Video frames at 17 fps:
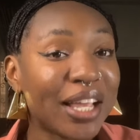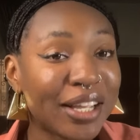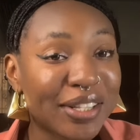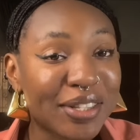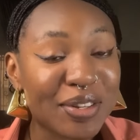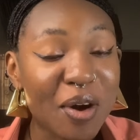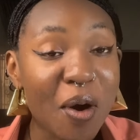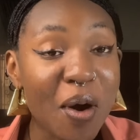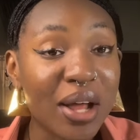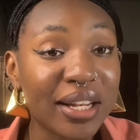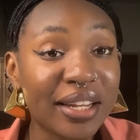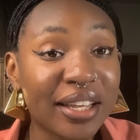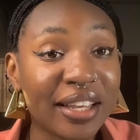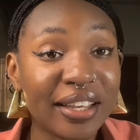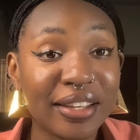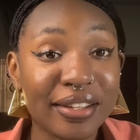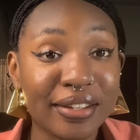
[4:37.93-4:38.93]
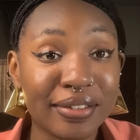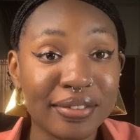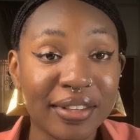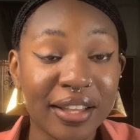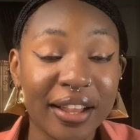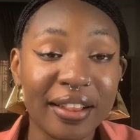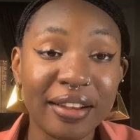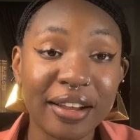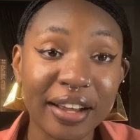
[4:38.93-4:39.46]
It's all
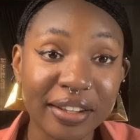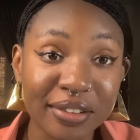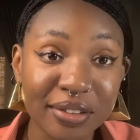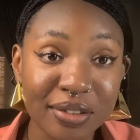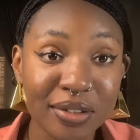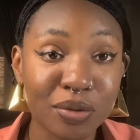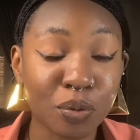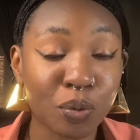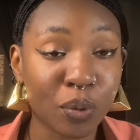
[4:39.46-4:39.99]
in length,